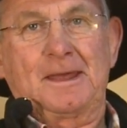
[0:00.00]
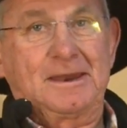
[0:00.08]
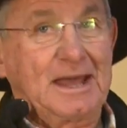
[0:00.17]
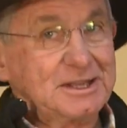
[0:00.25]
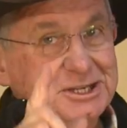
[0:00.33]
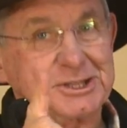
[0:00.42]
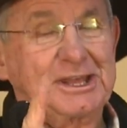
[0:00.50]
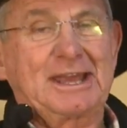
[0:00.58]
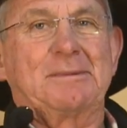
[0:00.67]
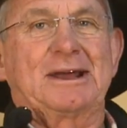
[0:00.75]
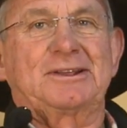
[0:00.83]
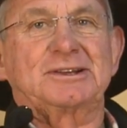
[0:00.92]
Now just think
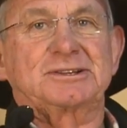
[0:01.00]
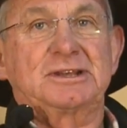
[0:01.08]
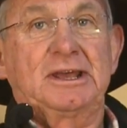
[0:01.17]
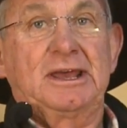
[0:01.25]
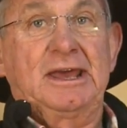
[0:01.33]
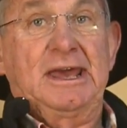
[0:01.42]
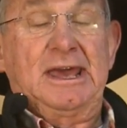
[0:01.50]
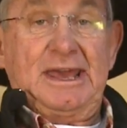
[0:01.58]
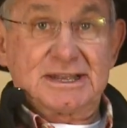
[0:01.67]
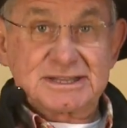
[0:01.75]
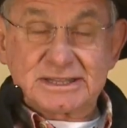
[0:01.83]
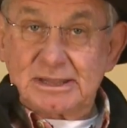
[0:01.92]
about this.
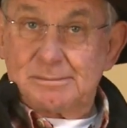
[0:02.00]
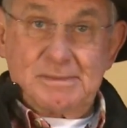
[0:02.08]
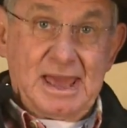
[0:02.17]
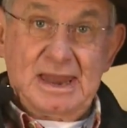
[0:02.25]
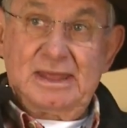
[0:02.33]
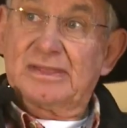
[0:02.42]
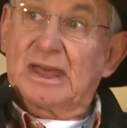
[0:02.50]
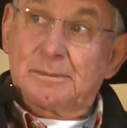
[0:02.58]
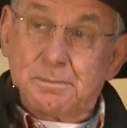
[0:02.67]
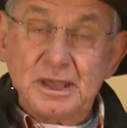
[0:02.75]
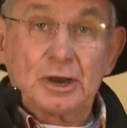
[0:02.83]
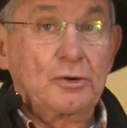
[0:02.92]
Is it the man in
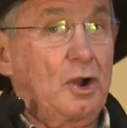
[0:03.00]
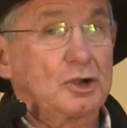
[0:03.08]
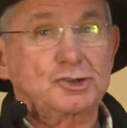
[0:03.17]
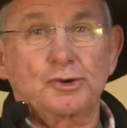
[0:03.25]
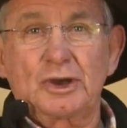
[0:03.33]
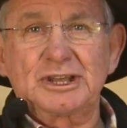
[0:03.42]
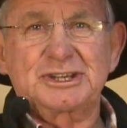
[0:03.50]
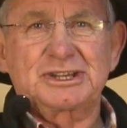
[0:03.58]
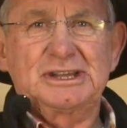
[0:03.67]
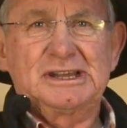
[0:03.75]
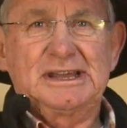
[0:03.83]
that big Rolls Royce,